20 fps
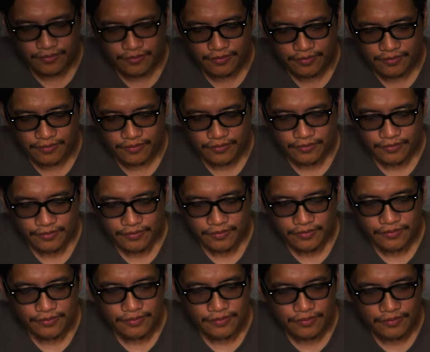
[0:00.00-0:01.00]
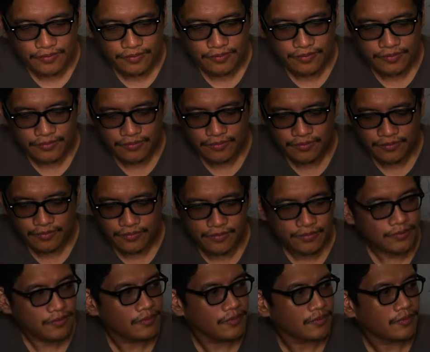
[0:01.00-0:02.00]

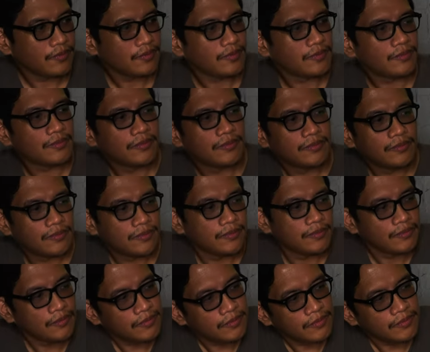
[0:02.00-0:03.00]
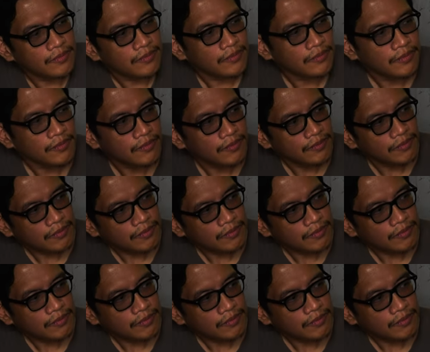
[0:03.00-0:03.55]
The person shown says nothing.